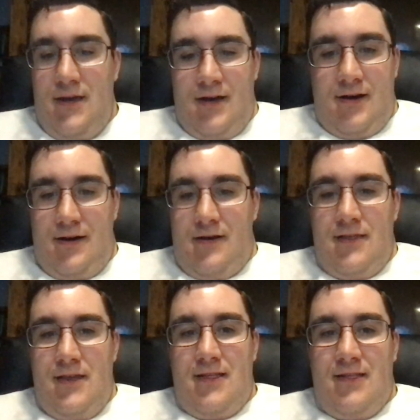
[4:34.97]

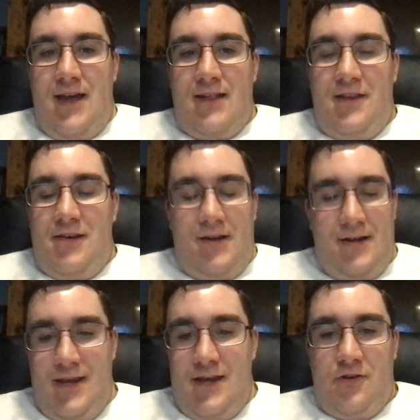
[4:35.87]
That did
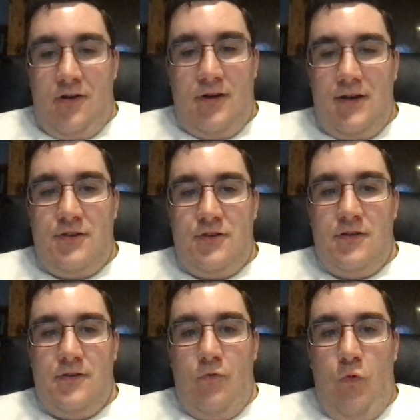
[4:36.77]
not need turned
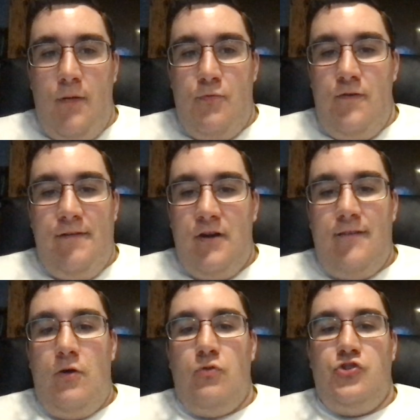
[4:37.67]
into one movie, let
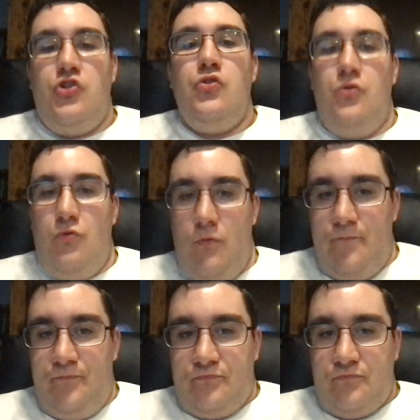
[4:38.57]
alone two.
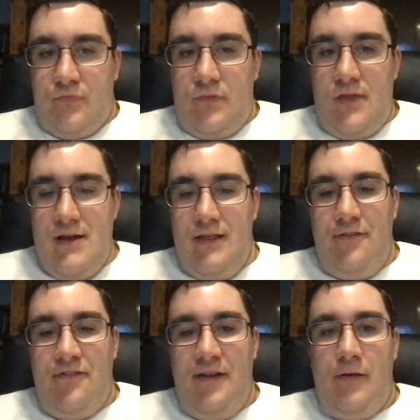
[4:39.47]
And the
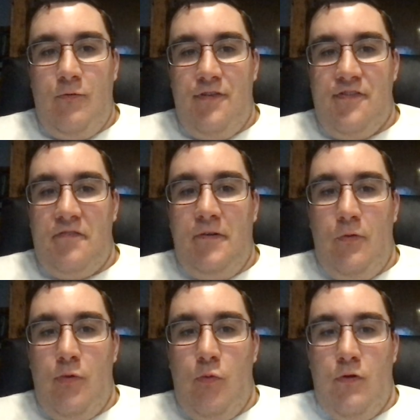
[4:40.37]
second one's definitely
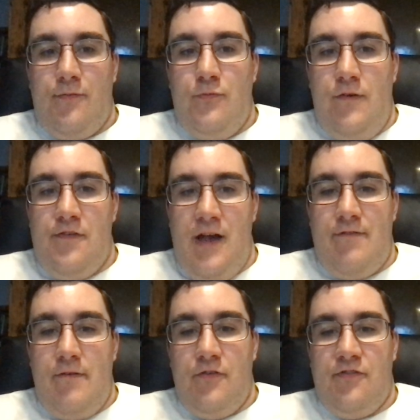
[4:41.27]
one of the worst movies
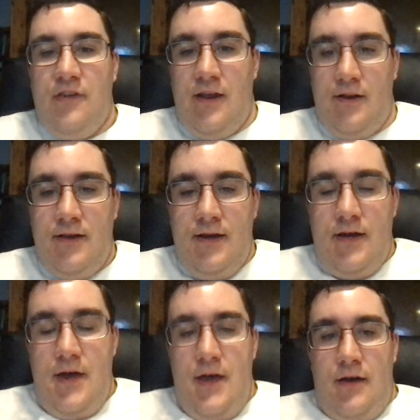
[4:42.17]
I've ever seen,
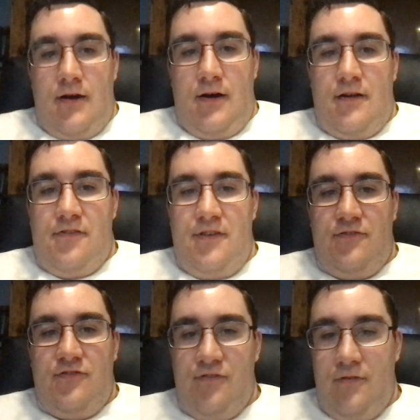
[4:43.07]
because
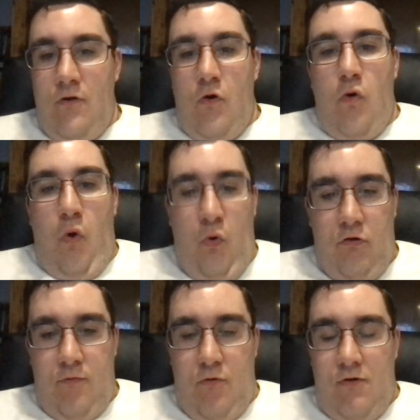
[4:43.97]
it's just
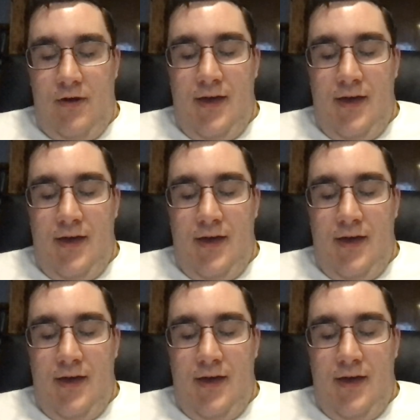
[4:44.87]
horrible.